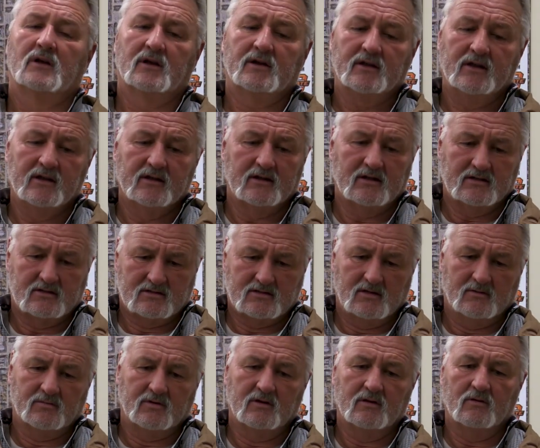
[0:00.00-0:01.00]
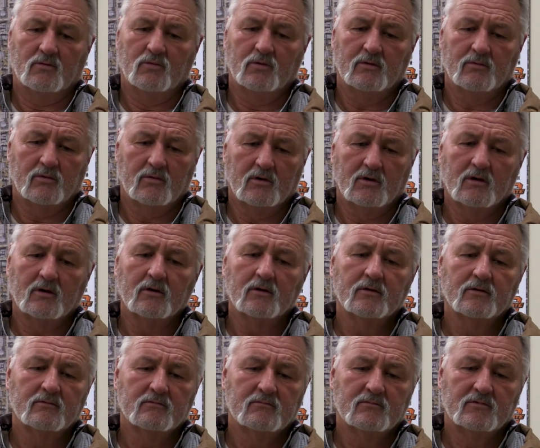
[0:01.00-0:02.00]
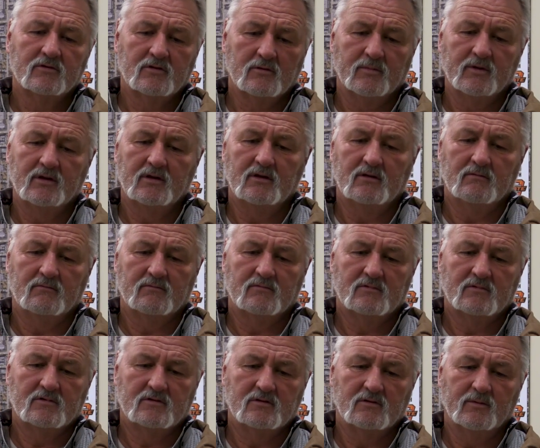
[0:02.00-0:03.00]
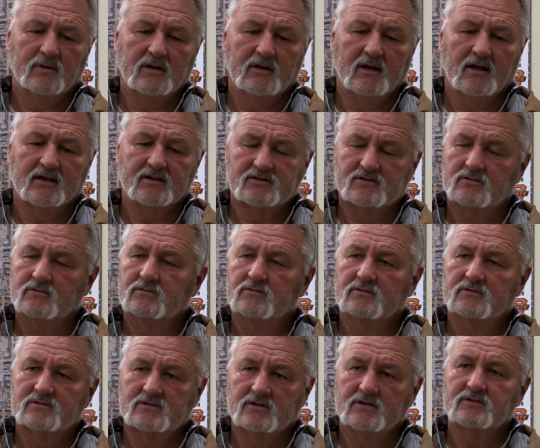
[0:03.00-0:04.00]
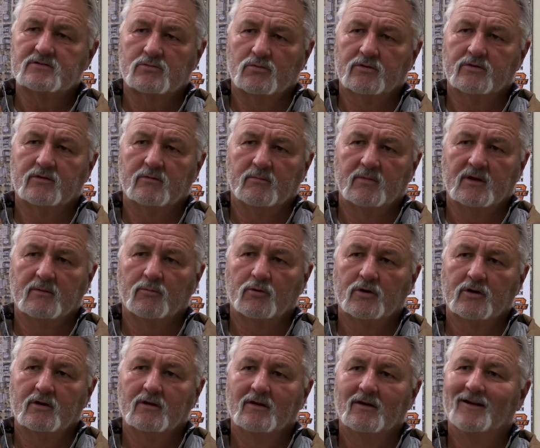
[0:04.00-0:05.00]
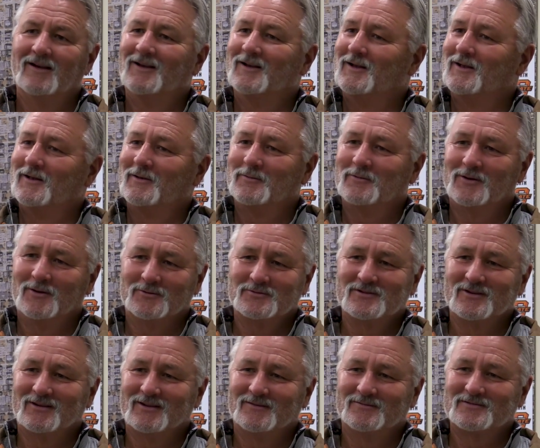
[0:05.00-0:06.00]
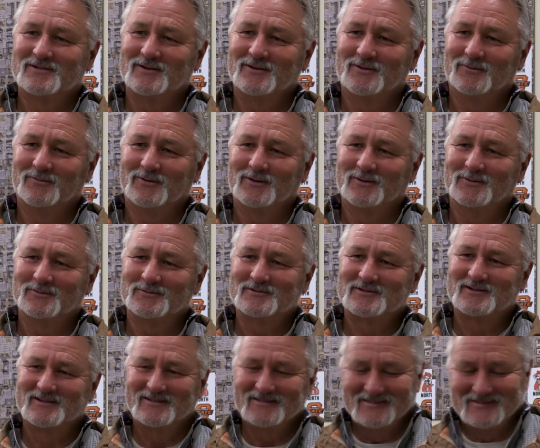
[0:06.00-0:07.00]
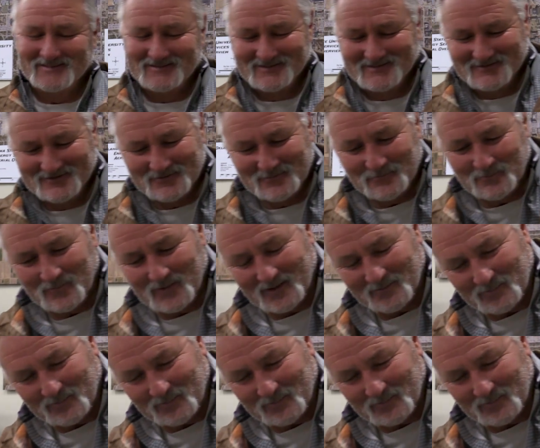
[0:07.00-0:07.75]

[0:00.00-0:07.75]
again, it's something that we were honored to be asked to assist with the memory. Don't you love cell phones? Yep. My